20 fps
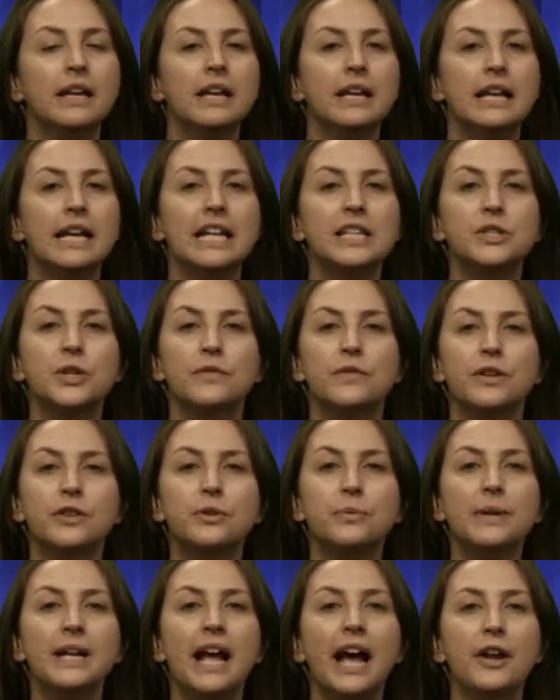It's over
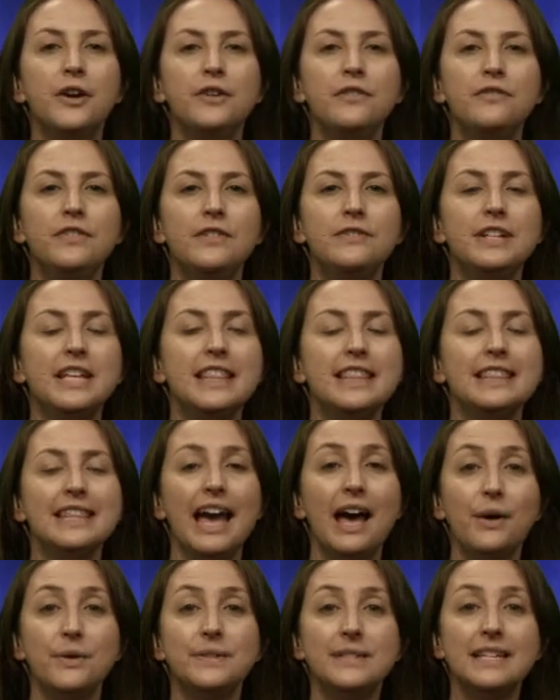350,000
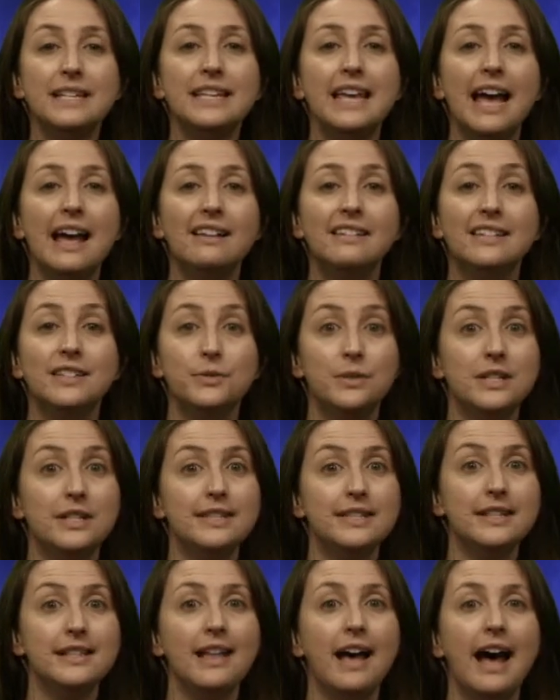gallons, which
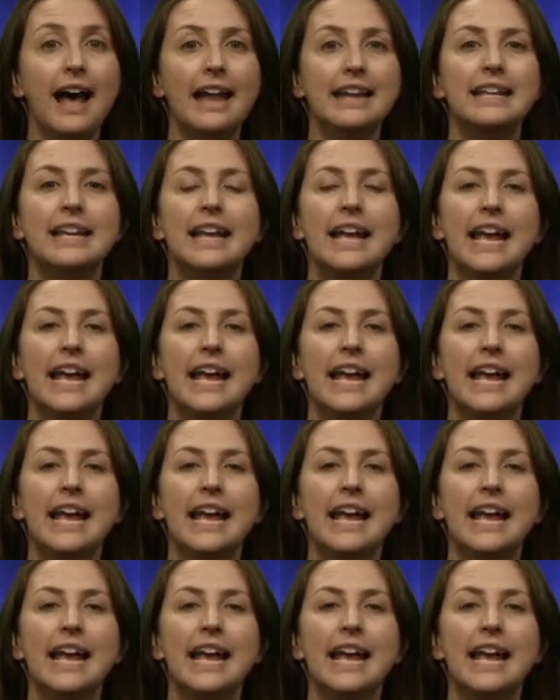is a lot.